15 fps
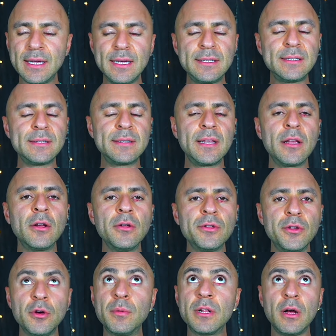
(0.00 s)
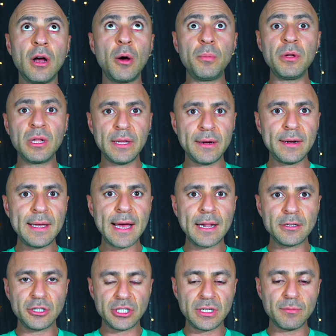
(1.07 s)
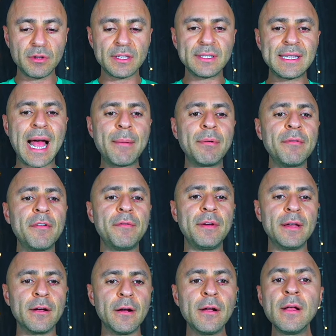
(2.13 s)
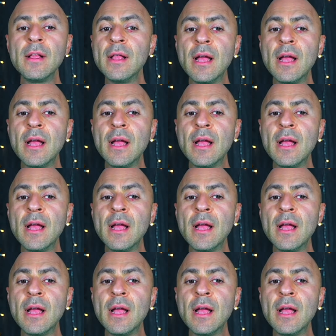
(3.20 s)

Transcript: easiest thing you'll do, but it'll help you clear the energy with the snap of a finger.